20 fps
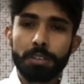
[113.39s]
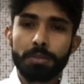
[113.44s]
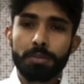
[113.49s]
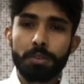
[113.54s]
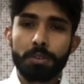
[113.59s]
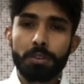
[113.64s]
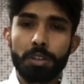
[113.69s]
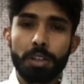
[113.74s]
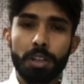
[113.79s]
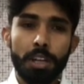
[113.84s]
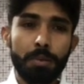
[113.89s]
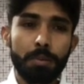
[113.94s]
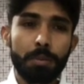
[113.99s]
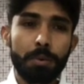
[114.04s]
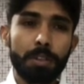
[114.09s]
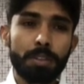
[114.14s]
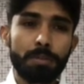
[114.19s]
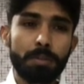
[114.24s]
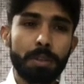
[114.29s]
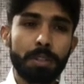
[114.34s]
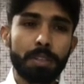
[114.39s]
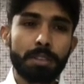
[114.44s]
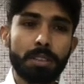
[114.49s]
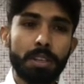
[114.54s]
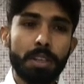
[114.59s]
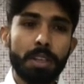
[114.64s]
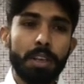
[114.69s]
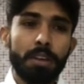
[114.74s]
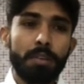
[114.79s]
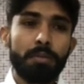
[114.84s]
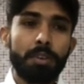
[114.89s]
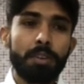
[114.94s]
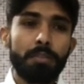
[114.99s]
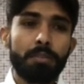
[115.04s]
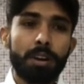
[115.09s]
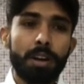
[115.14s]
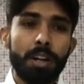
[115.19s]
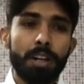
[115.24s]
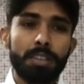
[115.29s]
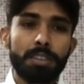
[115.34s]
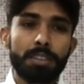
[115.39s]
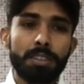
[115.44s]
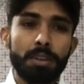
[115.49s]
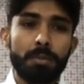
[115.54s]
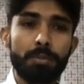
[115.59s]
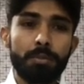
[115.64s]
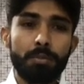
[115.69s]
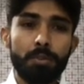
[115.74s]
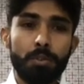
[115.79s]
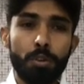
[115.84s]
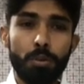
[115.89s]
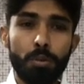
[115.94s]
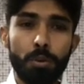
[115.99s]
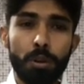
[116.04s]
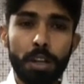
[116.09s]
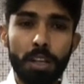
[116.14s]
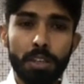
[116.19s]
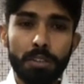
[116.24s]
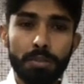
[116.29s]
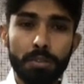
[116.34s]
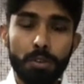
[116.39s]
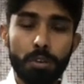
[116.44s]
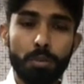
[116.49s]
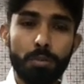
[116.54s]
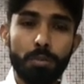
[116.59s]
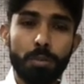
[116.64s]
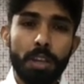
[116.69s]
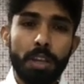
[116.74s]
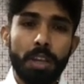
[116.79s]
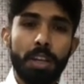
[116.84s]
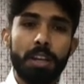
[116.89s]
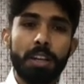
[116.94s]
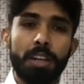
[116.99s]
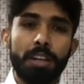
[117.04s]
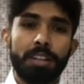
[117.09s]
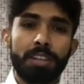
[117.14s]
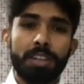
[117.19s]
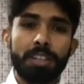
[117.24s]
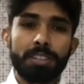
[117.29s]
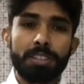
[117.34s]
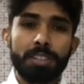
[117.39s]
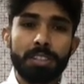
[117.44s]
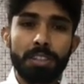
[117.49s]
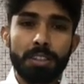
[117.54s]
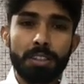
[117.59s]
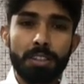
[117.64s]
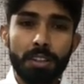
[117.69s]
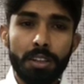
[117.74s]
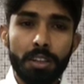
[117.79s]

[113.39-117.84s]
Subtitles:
For that purpose, we find some formulas from literature